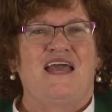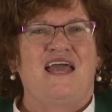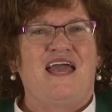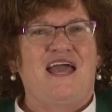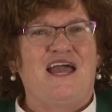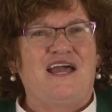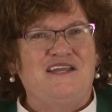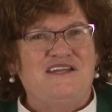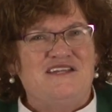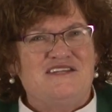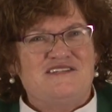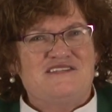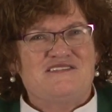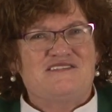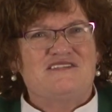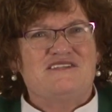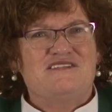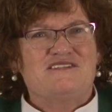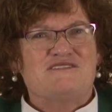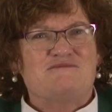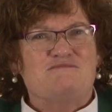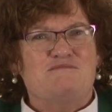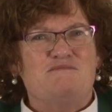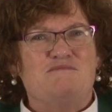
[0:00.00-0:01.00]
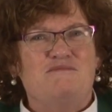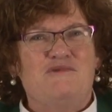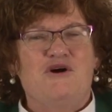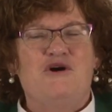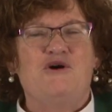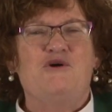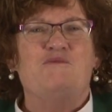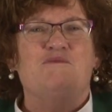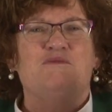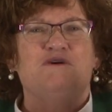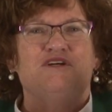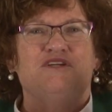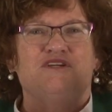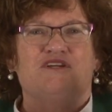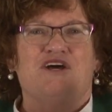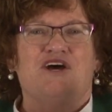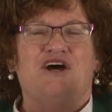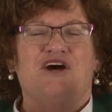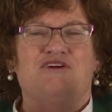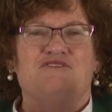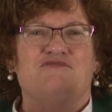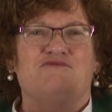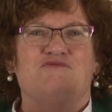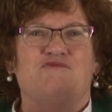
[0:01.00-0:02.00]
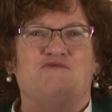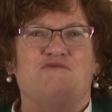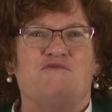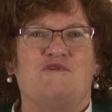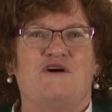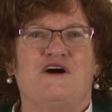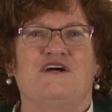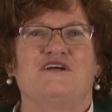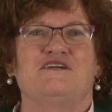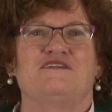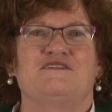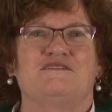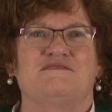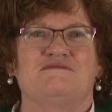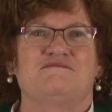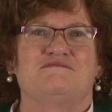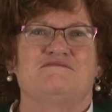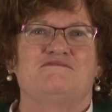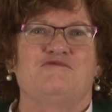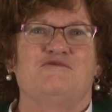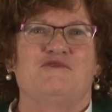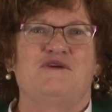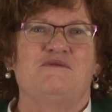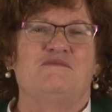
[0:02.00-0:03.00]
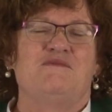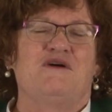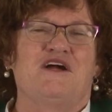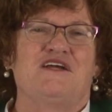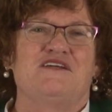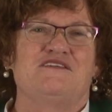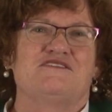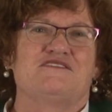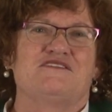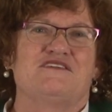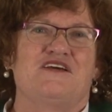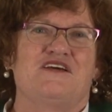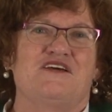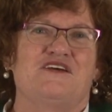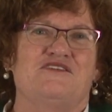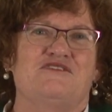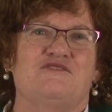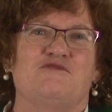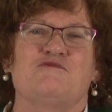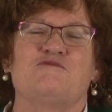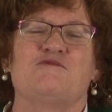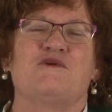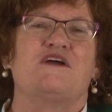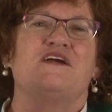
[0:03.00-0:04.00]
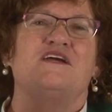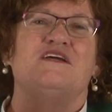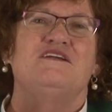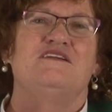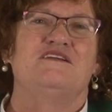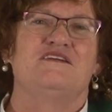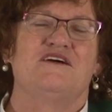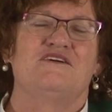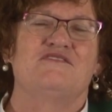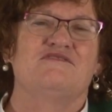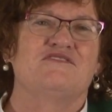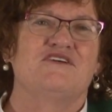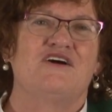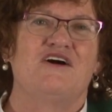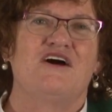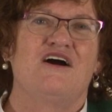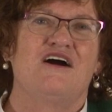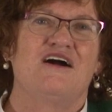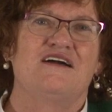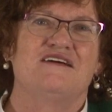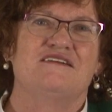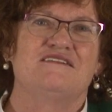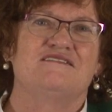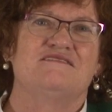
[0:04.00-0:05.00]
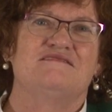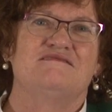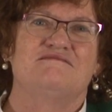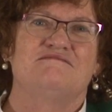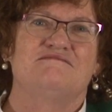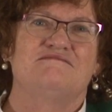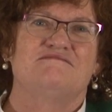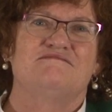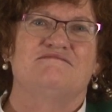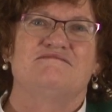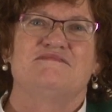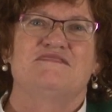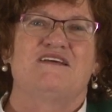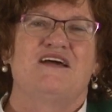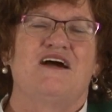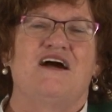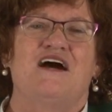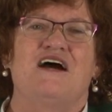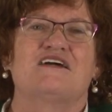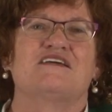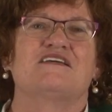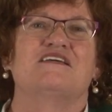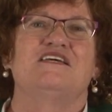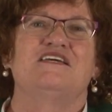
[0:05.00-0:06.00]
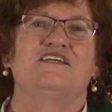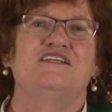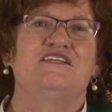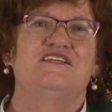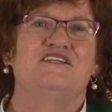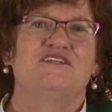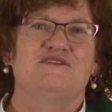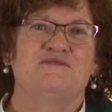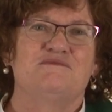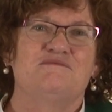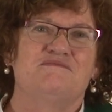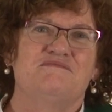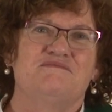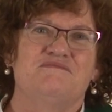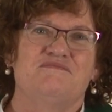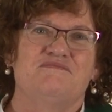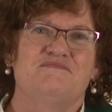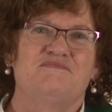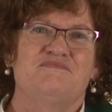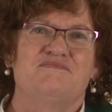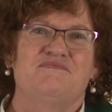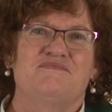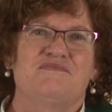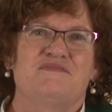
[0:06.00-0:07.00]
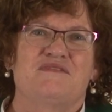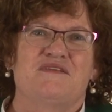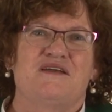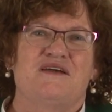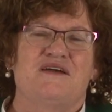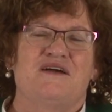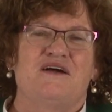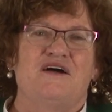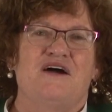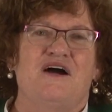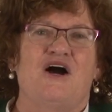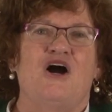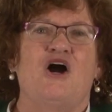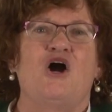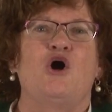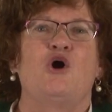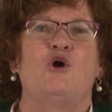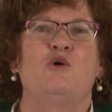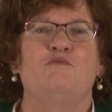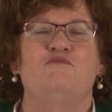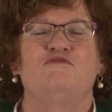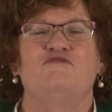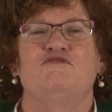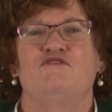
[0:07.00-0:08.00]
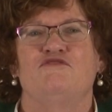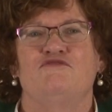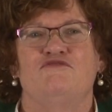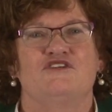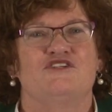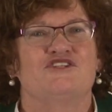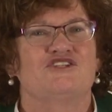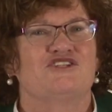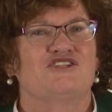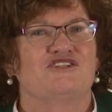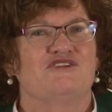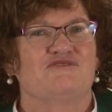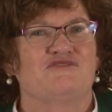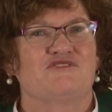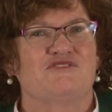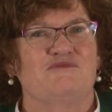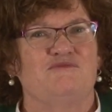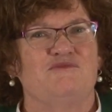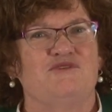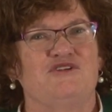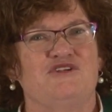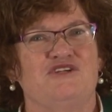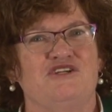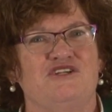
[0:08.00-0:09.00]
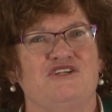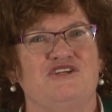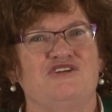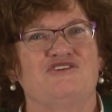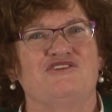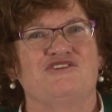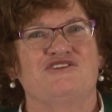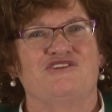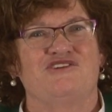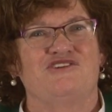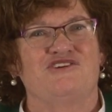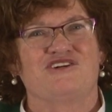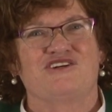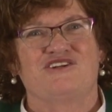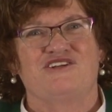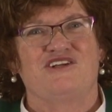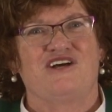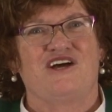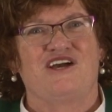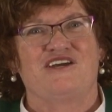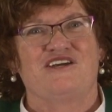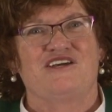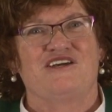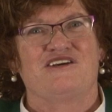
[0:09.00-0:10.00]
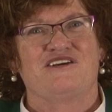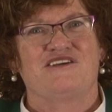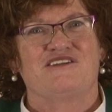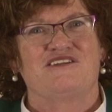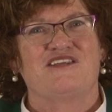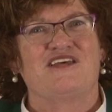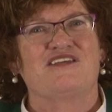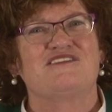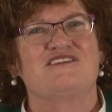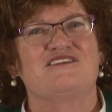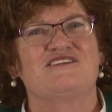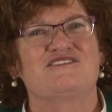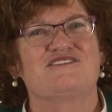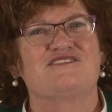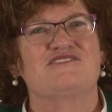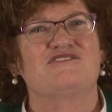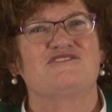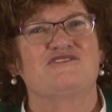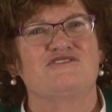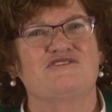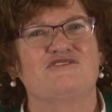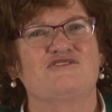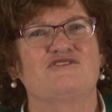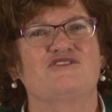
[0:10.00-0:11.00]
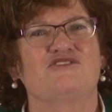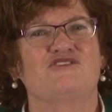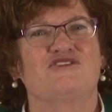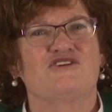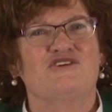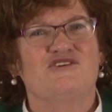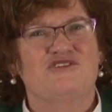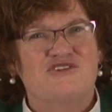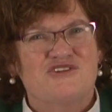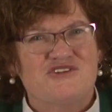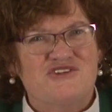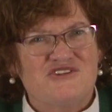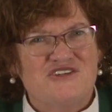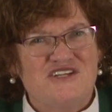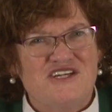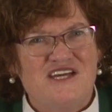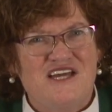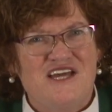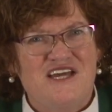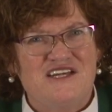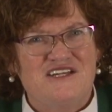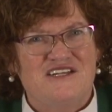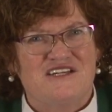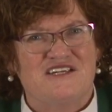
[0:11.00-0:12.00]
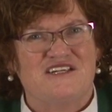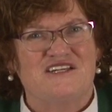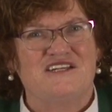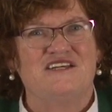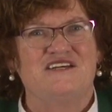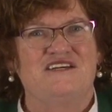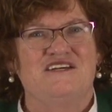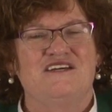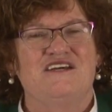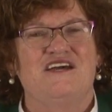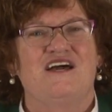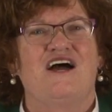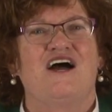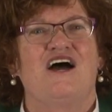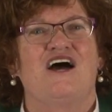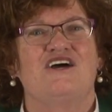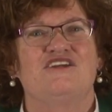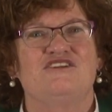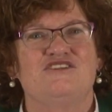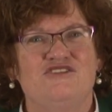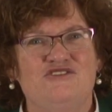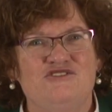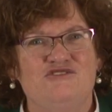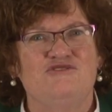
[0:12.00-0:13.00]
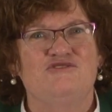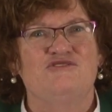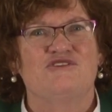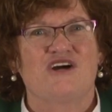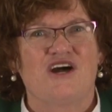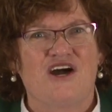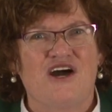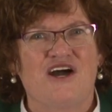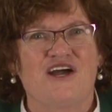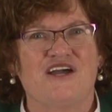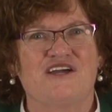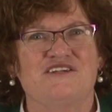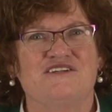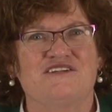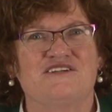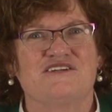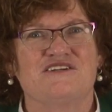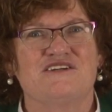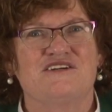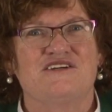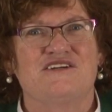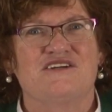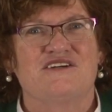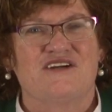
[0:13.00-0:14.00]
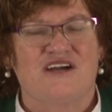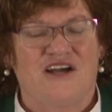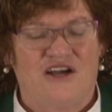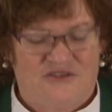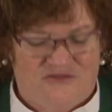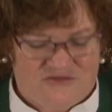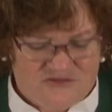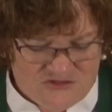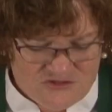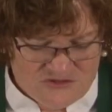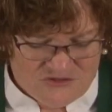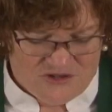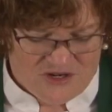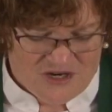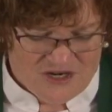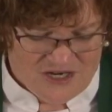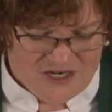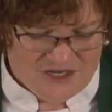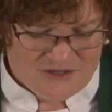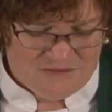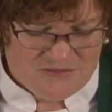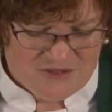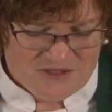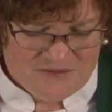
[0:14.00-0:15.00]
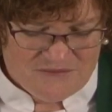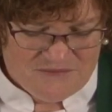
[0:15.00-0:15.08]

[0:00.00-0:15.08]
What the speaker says: And it's this moment of what we might say the reign of God, a kingdom, a hopeful vision of community could look like, that this little girl created a new kind of tribe.